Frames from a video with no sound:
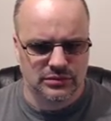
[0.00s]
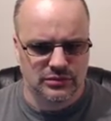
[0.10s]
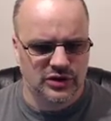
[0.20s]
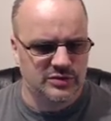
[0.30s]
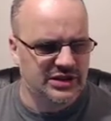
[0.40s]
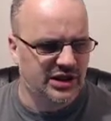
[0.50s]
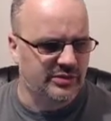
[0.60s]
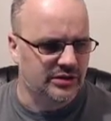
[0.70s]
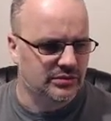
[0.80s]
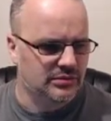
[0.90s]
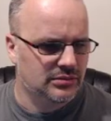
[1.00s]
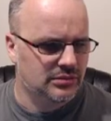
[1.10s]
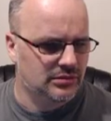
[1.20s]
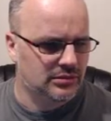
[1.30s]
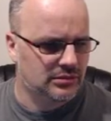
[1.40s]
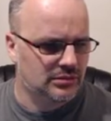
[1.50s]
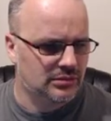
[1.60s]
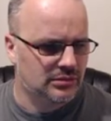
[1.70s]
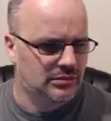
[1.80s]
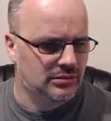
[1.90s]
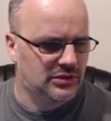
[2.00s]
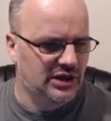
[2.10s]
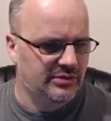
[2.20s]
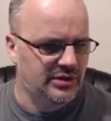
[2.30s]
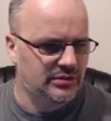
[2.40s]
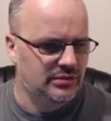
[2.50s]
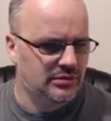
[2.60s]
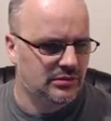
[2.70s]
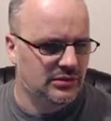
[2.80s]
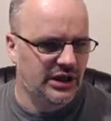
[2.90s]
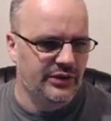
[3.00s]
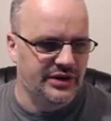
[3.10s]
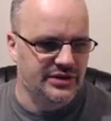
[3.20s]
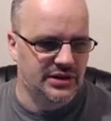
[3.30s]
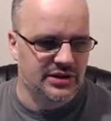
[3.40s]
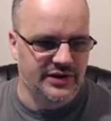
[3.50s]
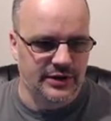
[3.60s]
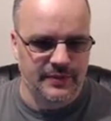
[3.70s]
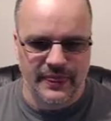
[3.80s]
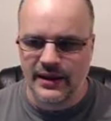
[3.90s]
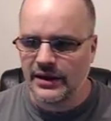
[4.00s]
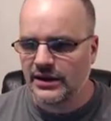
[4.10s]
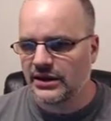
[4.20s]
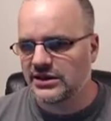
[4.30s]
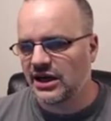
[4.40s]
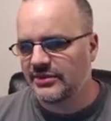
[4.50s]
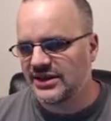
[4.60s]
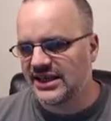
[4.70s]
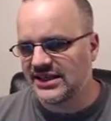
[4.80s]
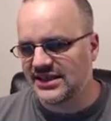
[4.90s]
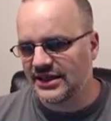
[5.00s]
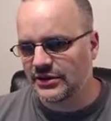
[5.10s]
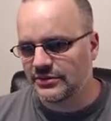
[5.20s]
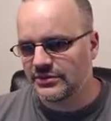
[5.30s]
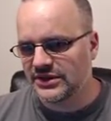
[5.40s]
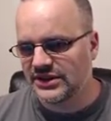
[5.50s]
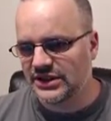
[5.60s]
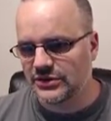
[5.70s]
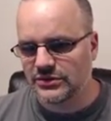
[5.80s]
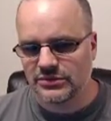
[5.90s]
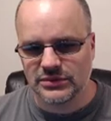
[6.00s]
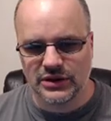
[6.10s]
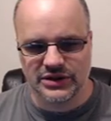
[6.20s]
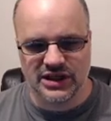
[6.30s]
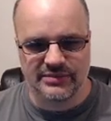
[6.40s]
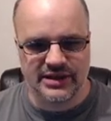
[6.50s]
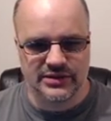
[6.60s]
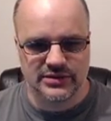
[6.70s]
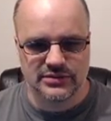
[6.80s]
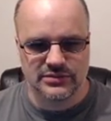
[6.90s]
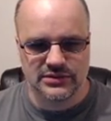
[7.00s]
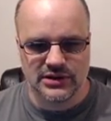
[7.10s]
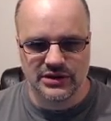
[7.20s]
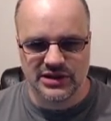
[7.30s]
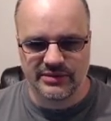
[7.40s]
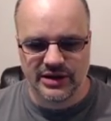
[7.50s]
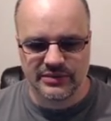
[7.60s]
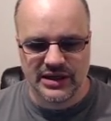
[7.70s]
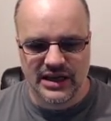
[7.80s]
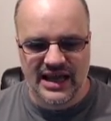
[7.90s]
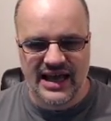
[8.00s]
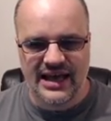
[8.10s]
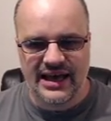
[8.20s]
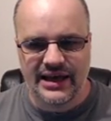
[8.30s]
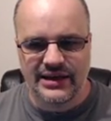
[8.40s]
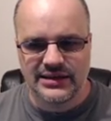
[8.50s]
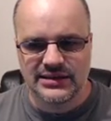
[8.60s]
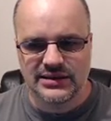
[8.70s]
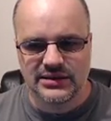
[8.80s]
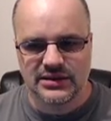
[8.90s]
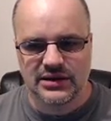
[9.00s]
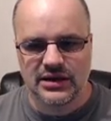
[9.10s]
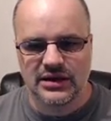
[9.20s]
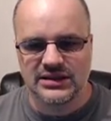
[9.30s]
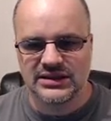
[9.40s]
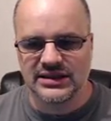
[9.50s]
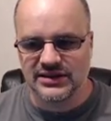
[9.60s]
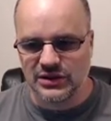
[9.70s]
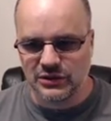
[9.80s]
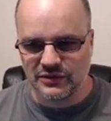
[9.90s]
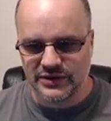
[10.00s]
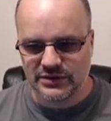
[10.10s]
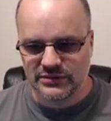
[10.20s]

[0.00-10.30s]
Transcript: Where's my timer? Timer? There it is. It's over here. A timer sends a signal. The signal on timeout. On timeout, add dissolver.